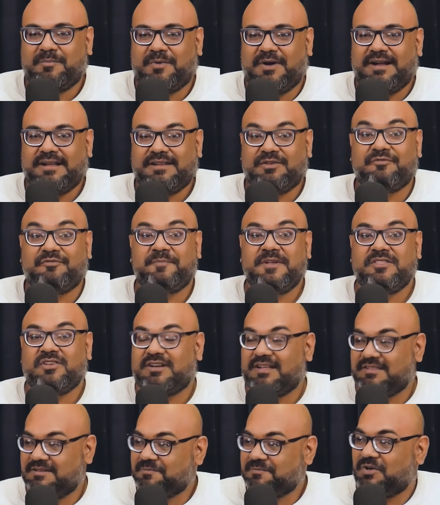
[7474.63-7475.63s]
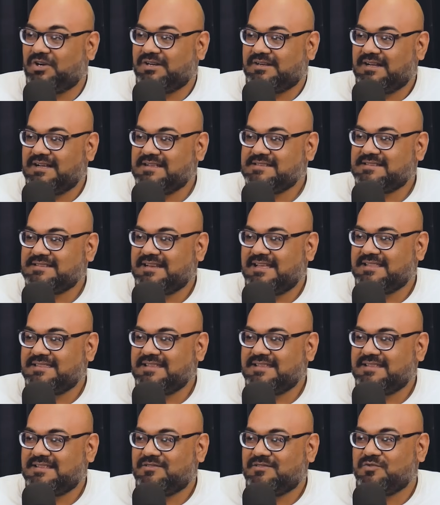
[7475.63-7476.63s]
But you've been on other podcasts, and I
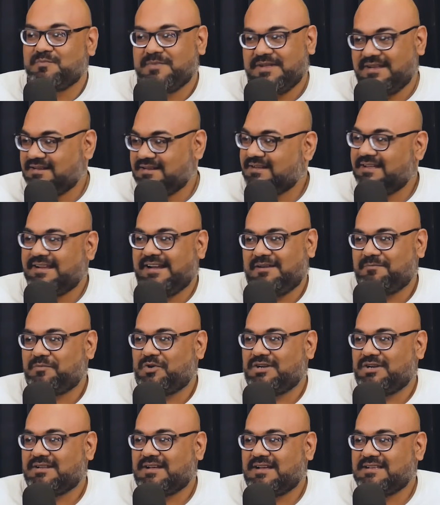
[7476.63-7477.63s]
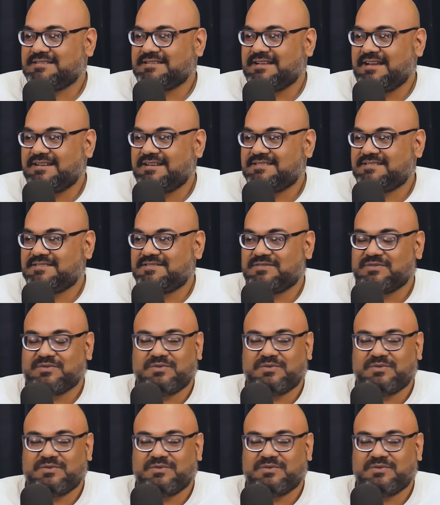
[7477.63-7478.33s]
think you make a great podcast guest.